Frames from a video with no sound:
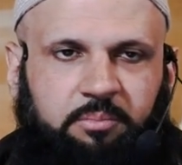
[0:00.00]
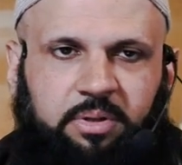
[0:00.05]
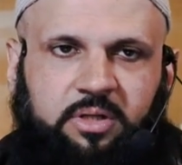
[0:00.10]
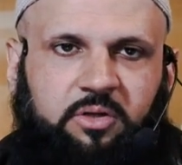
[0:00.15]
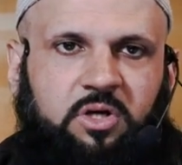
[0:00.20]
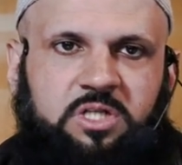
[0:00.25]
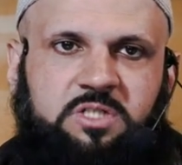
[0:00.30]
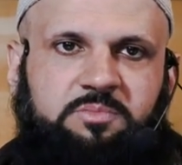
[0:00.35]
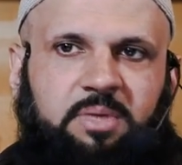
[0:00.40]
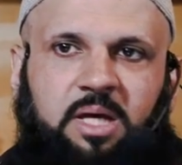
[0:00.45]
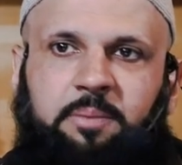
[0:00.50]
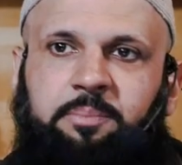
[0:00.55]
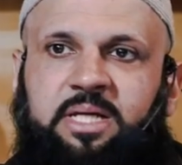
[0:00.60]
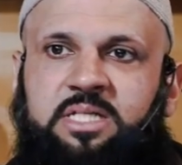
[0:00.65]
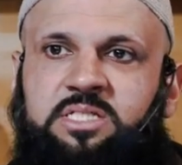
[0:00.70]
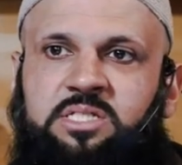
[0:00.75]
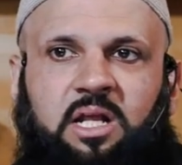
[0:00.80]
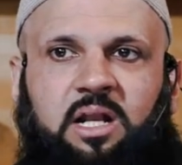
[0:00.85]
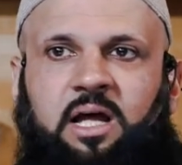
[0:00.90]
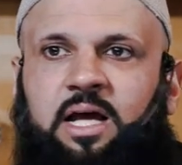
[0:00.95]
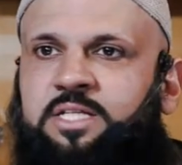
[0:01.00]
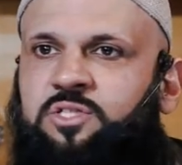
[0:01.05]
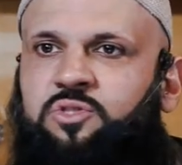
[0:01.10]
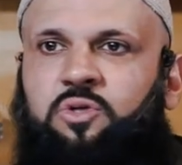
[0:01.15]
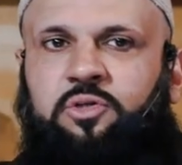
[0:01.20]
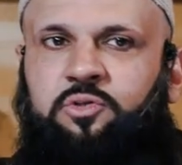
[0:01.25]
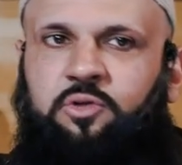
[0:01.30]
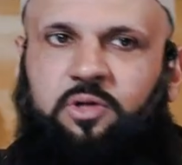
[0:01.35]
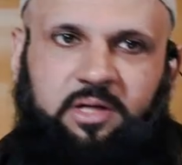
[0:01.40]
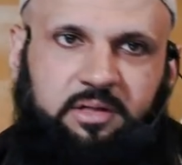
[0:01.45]
Because maybe salah is
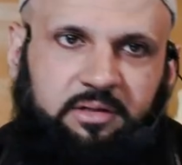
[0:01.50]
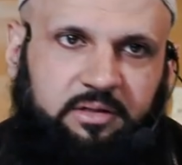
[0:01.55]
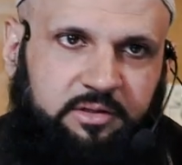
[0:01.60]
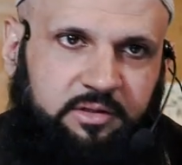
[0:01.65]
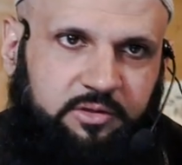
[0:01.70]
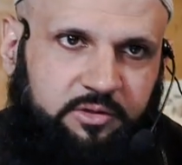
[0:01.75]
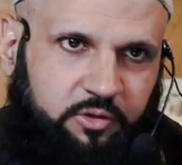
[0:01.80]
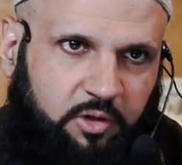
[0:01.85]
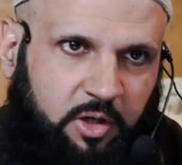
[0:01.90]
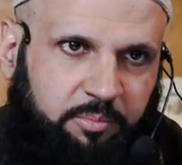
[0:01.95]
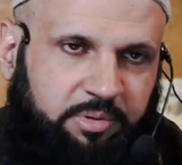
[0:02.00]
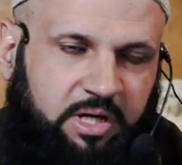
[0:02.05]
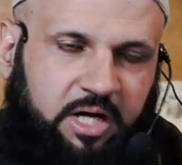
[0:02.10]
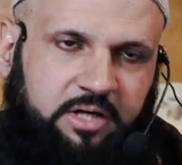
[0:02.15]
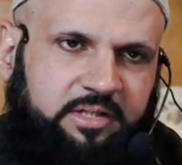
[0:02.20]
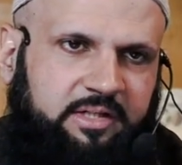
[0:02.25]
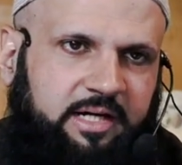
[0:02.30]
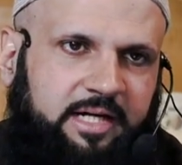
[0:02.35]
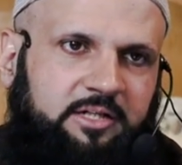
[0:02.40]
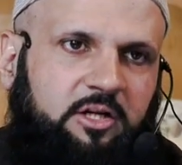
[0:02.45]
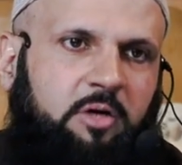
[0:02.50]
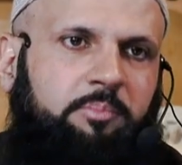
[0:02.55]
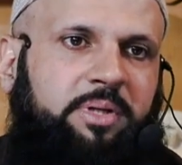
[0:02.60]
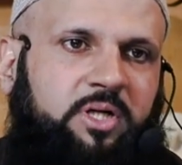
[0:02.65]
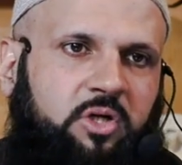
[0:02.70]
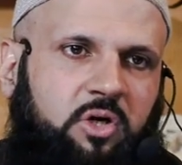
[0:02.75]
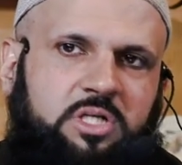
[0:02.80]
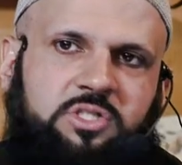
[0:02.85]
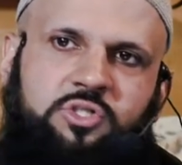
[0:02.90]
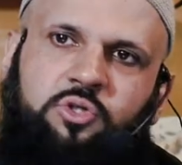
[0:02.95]
not your your priority right now
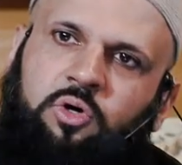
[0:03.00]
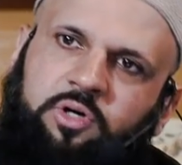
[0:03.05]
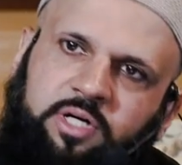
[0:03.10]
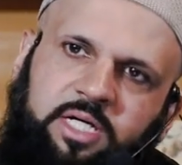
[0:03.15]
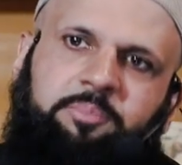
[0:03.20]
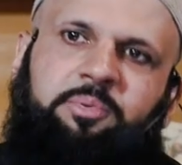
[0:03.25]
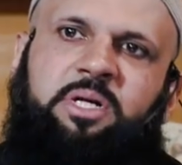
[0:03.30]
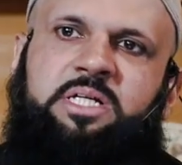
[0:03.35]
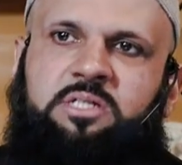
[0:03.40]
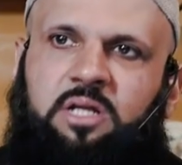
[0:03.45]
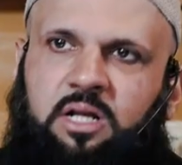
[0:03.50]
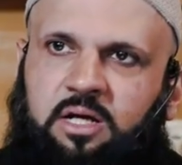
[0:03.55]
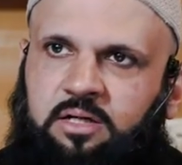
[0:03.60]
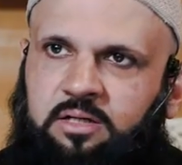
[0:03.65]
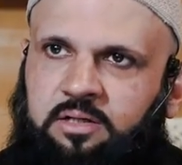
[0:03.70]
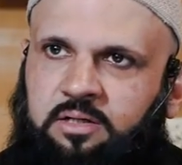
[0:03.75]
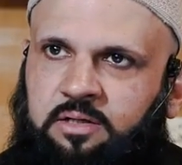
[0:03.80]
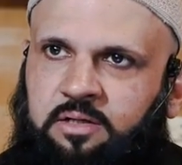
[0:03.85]
because you already pray salah.